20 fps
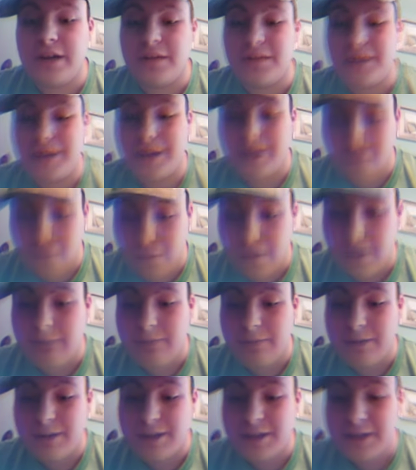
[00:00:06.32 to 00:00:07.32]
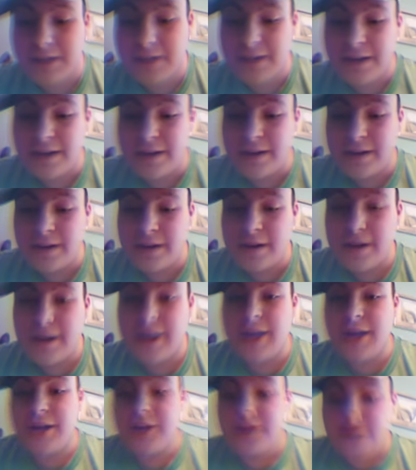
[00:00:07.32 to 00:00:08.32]
been going up recently.
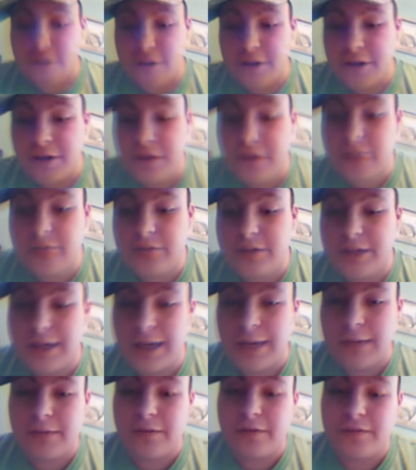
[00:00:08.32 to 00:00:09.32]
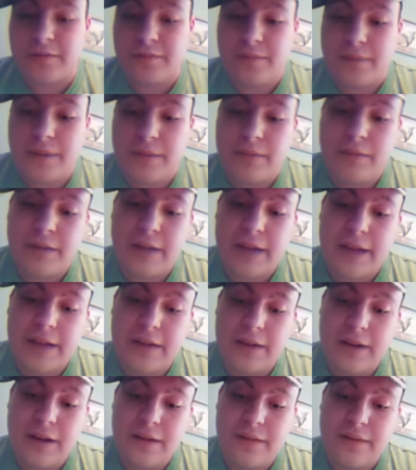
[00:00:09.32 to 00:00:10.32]
Good new subs from people that I
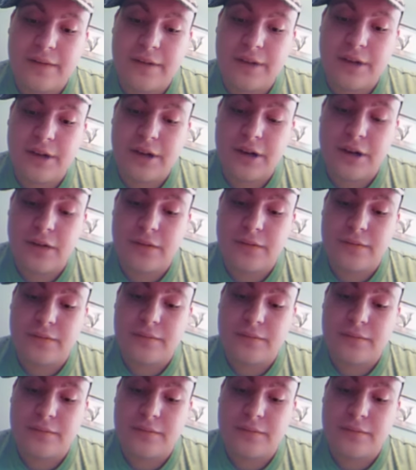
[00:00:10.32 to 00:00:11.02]
love. You know,